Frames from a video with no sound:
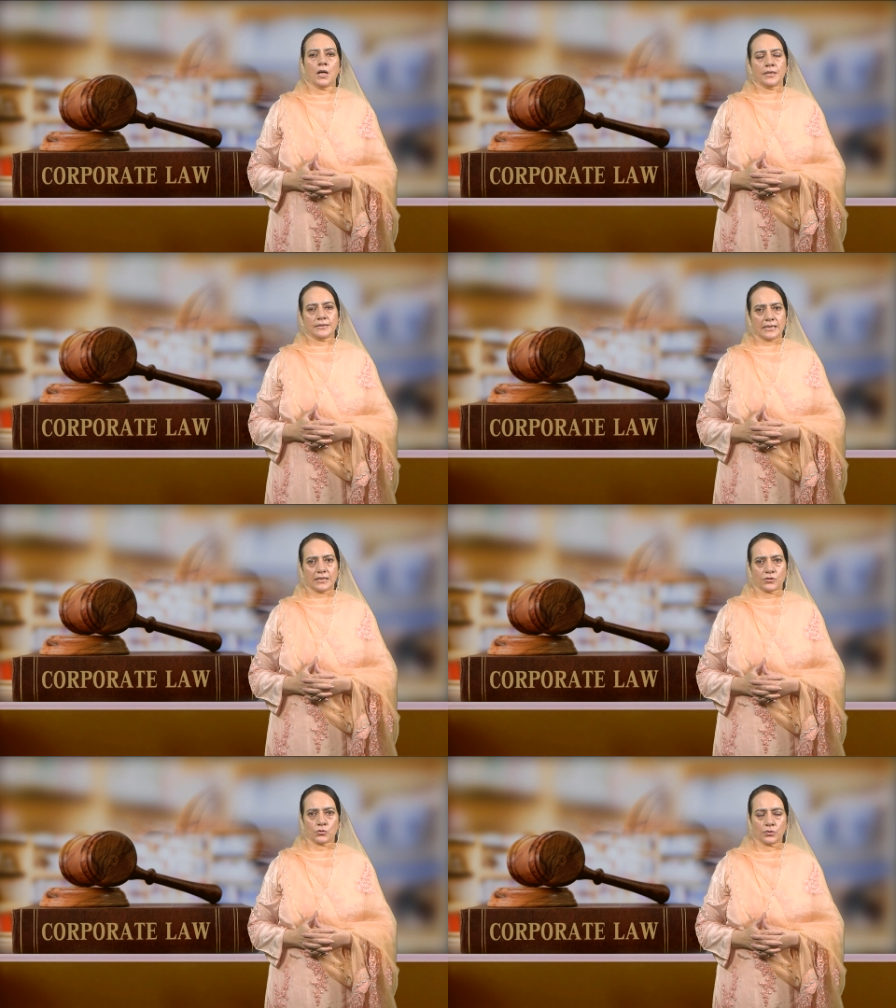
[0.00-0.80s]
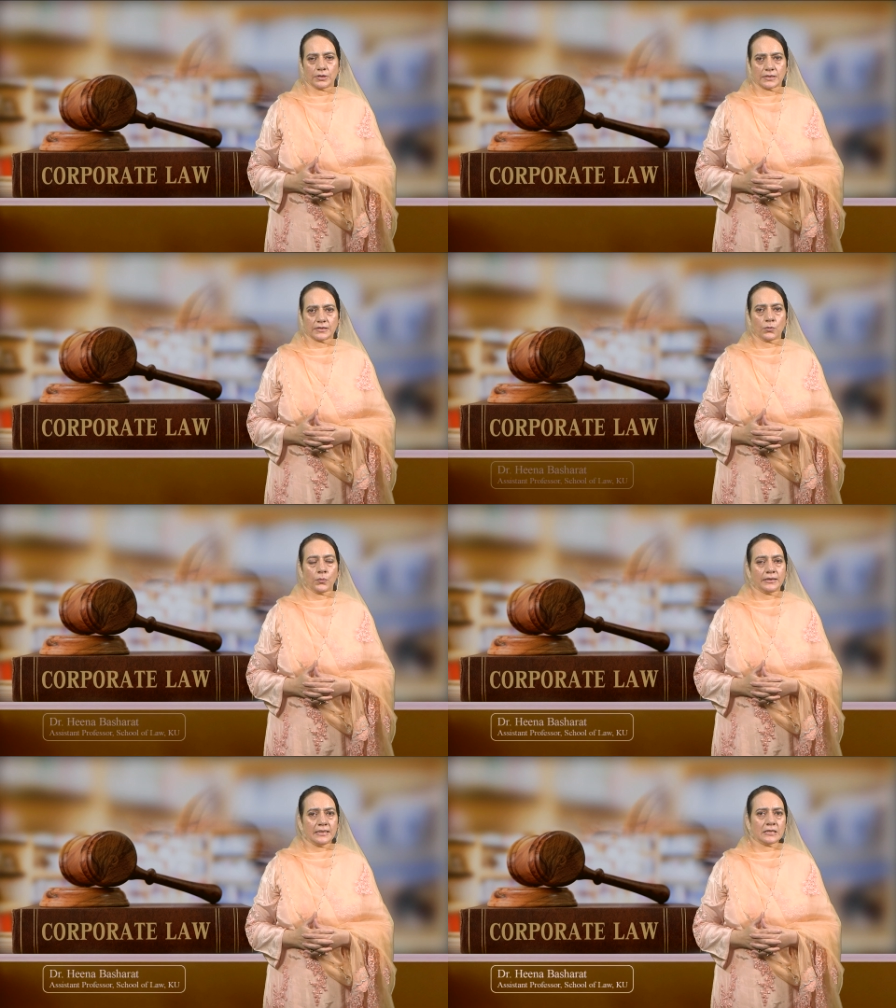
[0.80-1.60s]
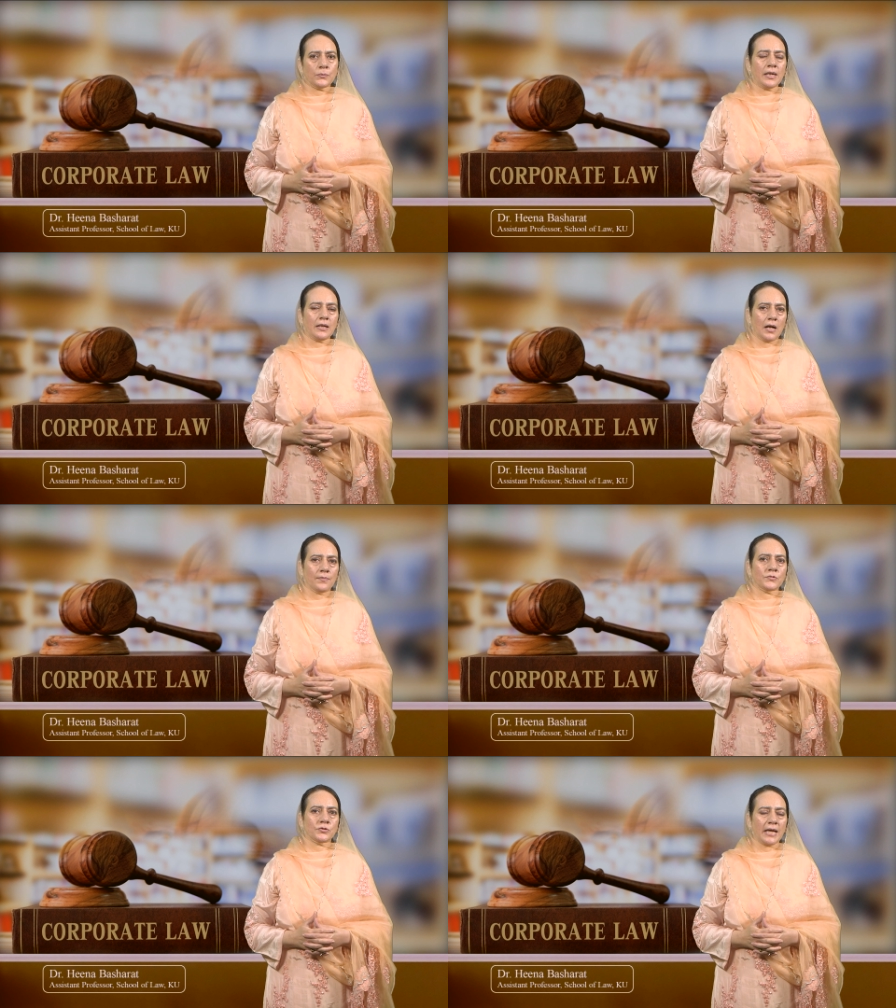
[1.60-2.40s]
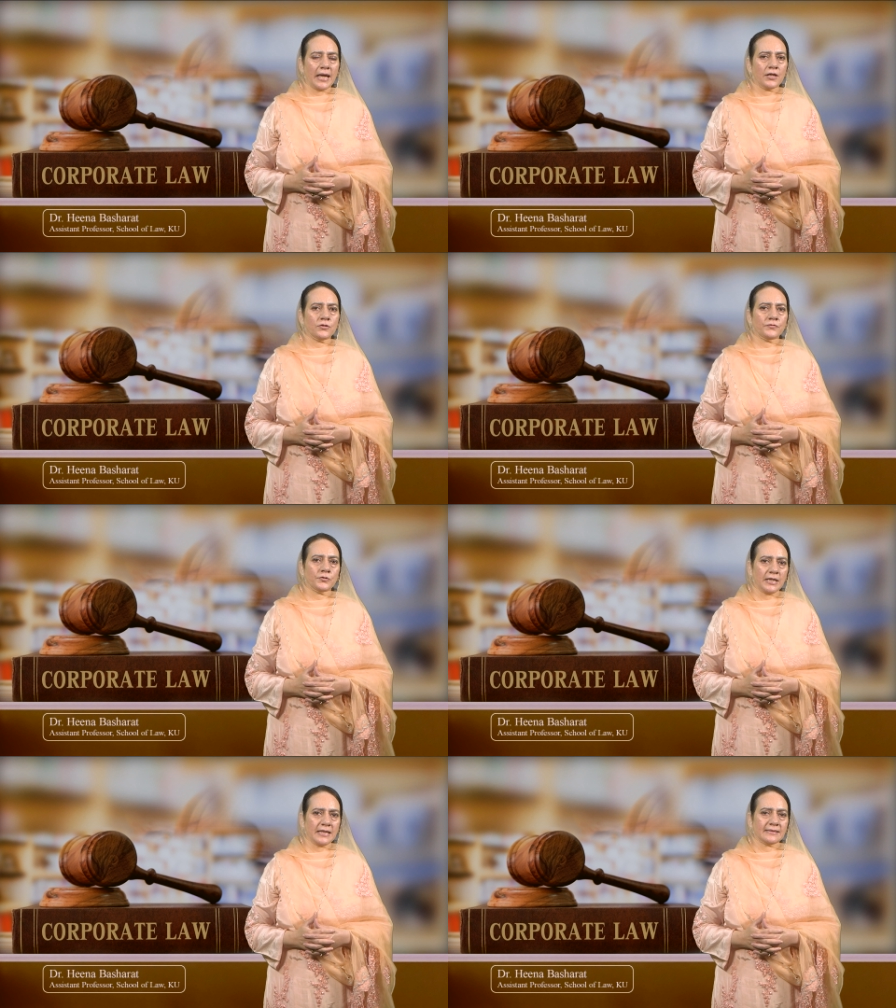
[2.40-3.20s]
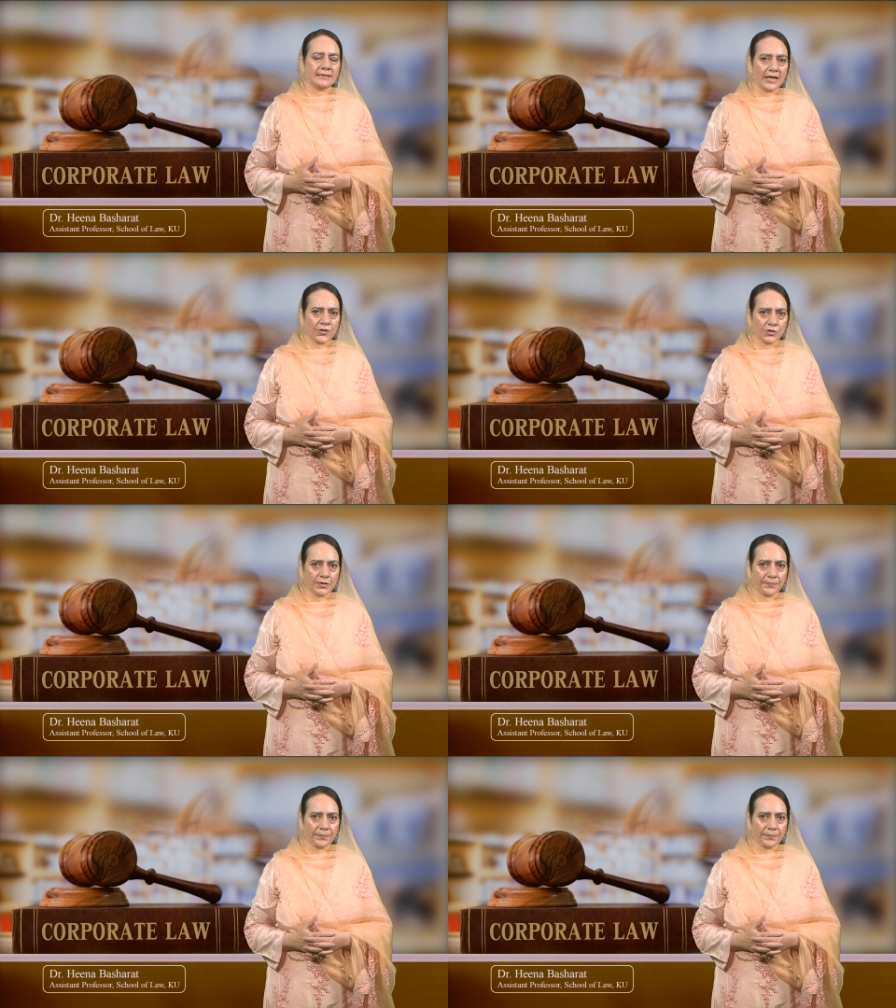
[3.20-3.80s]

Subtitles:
Dear students, with this we come to the end of today's lecture.